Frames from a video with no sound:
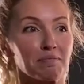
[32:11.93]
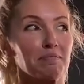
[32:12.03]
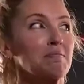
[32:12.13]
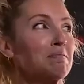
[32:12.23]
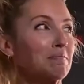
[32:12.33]

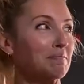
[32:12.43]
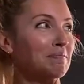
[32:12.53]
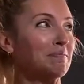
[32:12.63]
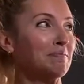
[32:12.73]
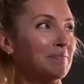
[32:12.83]

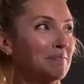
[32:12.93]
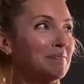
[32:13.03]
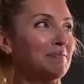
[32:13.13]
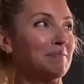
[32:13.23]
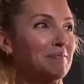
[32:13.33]

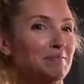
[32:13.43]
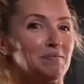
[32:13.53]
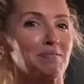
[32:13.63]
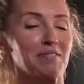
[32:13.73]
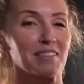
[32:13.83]

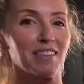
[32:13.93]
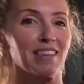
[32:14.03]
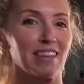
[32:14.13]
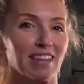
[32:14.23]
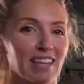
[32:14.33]

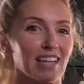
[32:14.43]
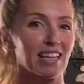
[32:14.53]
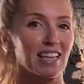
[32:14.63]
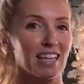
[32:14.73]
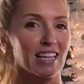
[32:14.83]

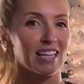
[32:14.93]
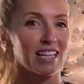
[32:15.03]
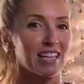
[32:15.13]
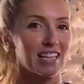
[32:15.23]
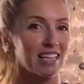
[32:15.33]

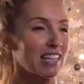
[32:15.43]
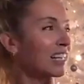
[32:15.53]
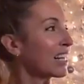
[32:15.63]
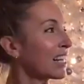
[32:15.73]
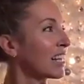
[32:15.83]

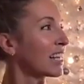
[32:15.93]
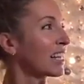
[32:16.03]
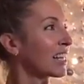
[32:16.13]
(not speaking)